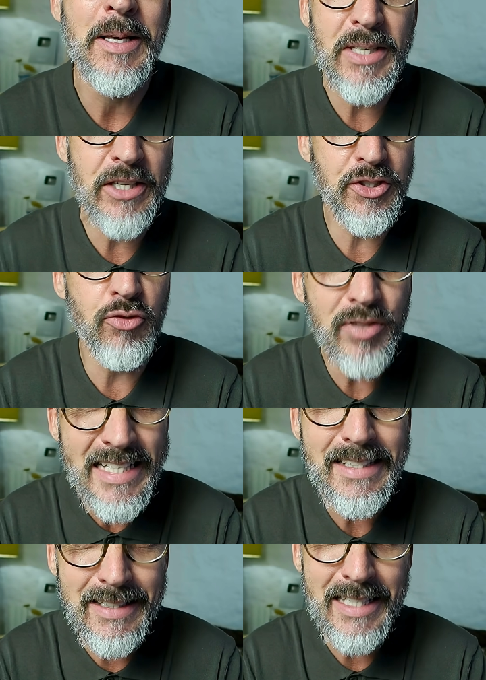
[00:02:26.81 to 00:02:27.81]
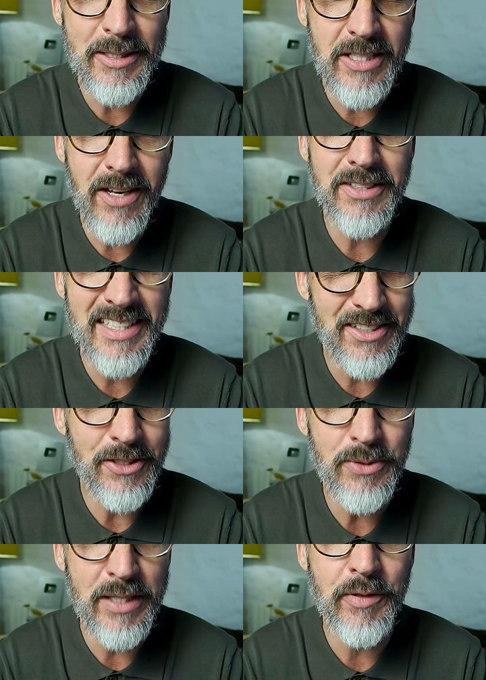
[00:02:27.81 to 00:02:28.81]
because the reason this task is
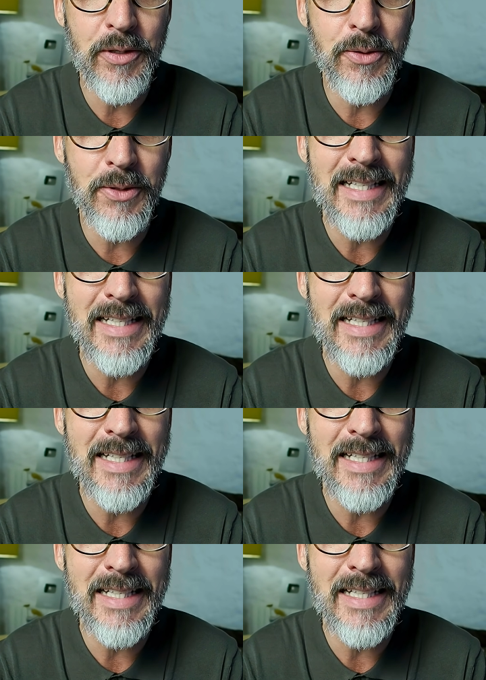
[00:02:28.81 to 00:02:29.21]
so difficult